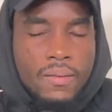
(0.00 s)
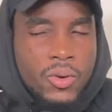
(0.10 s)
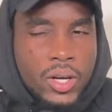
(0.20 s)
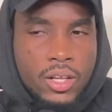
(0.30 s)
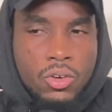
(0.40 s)

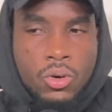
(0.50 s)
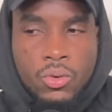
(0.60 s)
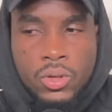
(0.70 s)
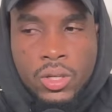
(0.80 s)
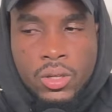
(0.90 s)
Look at
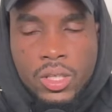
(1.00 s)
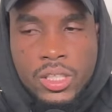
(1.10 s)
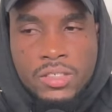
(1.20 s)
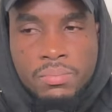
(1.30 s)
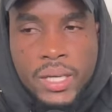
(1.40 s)
all, you know,
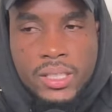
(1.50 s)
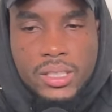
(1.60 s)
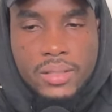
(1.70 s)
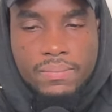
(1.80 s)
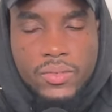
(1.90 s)
his
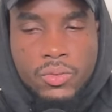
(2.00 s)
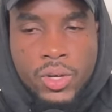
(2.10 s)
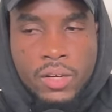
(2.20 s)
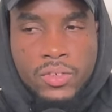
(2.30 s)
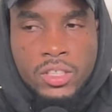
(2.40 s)
best
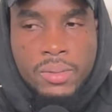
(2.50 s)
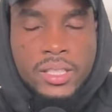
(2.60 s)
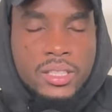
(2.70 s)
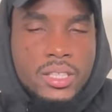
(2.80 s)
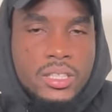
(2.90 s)
one of his
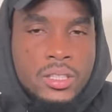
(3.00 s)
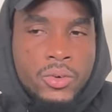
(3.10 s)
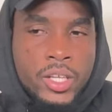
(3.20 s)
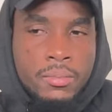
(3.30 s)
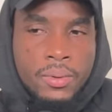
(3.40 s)
best seasons
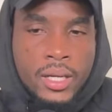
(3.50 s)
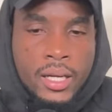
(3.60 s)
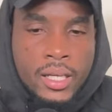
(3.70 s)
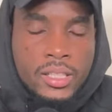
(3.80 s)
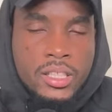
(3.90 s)
when he played
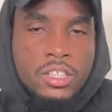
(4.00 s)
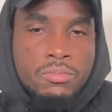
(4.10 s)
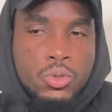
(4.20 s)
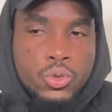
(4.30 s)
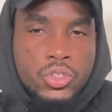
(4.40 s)
under Steve
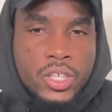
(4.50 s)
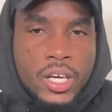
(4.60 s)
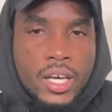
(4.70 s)
Bruce.